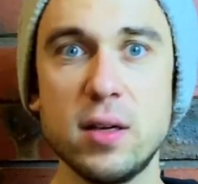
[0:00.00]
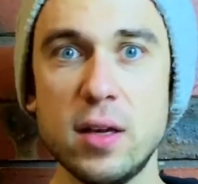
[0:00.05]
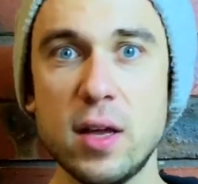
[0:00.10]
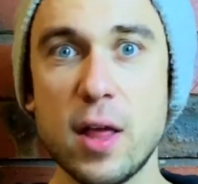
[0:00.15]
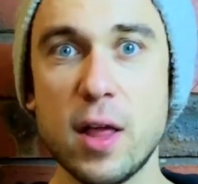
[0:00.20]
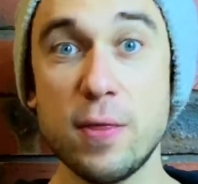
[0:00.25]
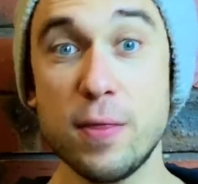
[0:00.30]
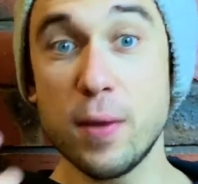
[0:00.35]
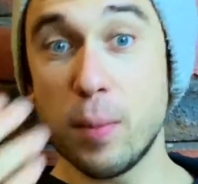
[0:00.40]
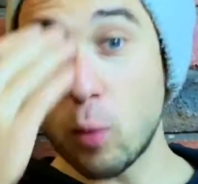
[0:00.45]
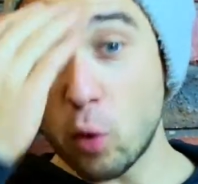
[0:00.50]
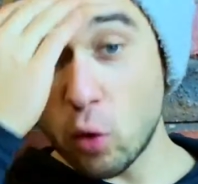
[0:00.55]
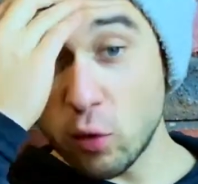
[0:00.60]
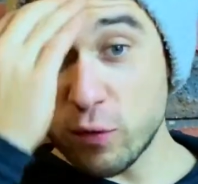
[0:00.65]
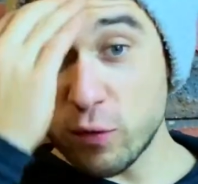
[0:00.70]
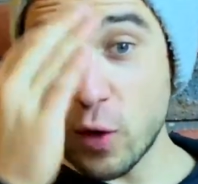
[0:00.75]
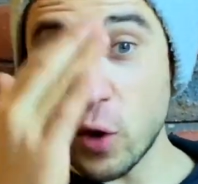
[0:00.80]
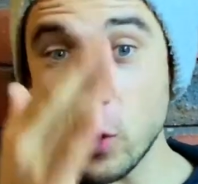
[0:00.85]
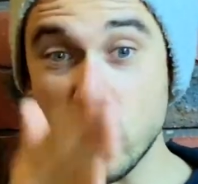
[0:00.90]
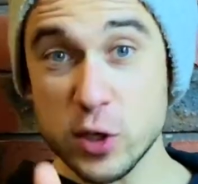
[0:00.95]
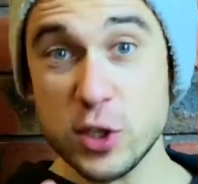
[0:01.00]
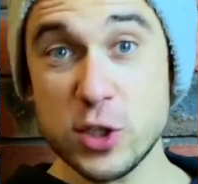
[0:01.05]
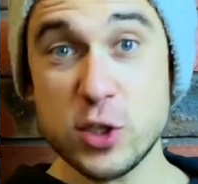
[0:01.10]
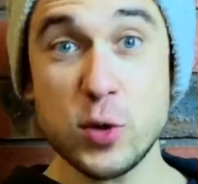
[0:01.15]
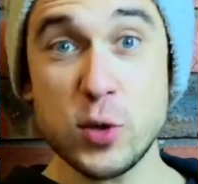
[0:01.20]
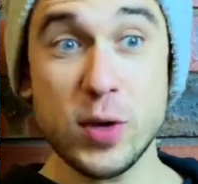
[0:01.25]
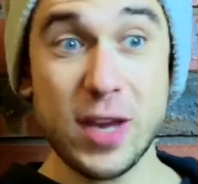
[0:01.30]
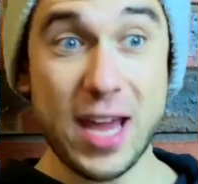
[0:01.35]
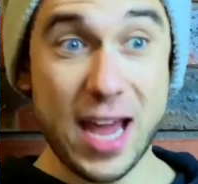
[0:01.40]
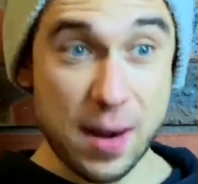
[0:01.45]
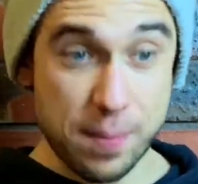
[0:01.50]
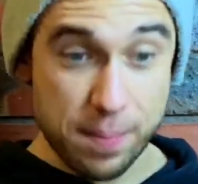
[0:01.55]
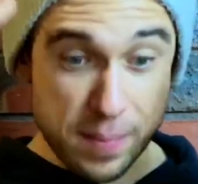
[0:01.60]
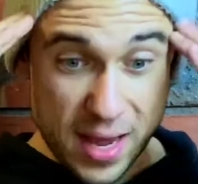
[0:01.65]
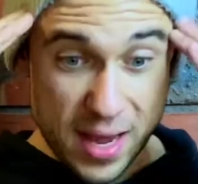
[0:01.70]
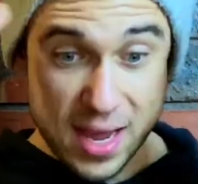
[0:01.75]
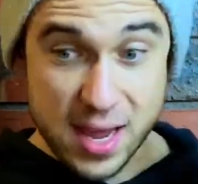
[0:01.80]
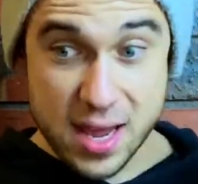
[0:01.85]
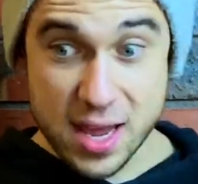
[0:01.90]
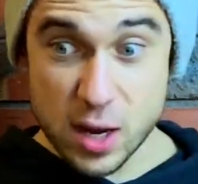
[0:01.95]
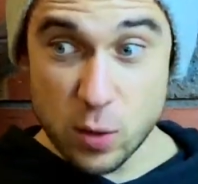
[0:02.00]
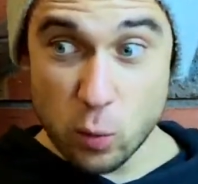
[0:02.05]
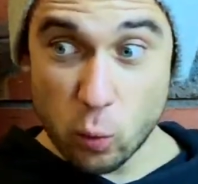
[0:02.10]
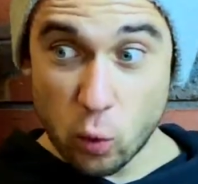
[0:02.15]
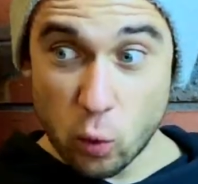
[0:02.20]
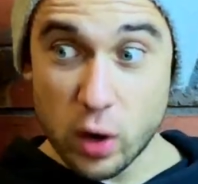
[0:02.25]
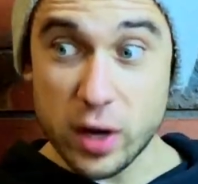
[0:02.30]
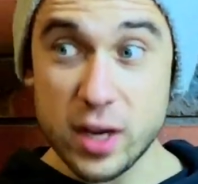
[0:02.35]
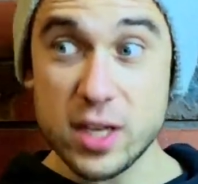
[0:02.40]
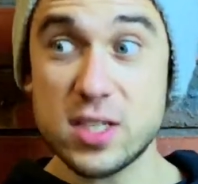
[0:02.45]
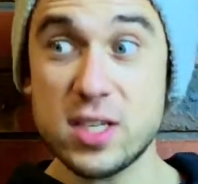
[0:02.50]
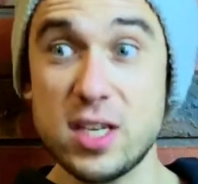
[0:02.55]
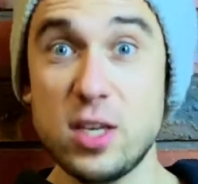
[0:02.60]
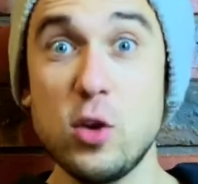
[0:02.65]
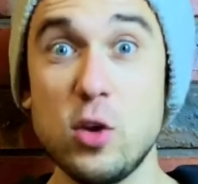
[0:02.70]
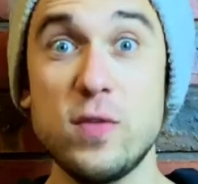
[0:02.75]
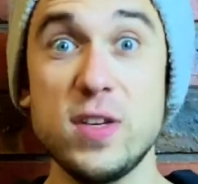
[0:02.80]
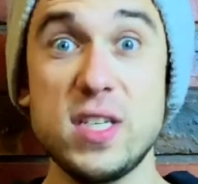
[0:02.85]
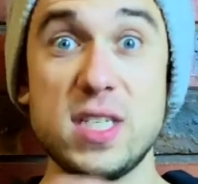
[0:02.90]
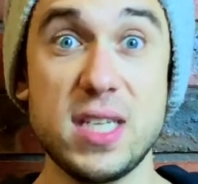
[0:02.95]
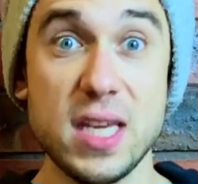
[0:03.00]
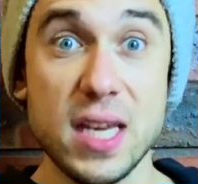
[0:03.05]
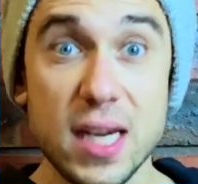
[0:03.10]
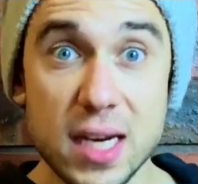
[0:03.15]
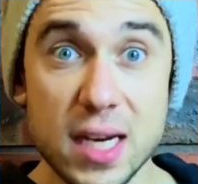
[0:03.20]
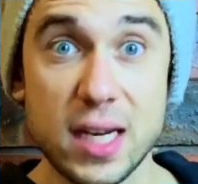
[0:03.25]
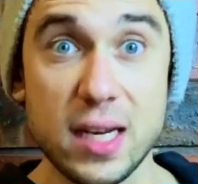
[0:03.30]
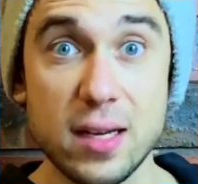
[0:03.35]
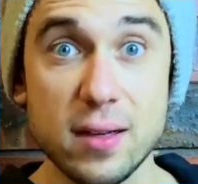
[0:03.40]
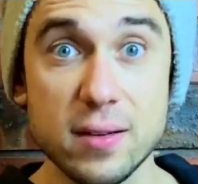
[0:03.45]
the more focused you can be in what is in your vicinity.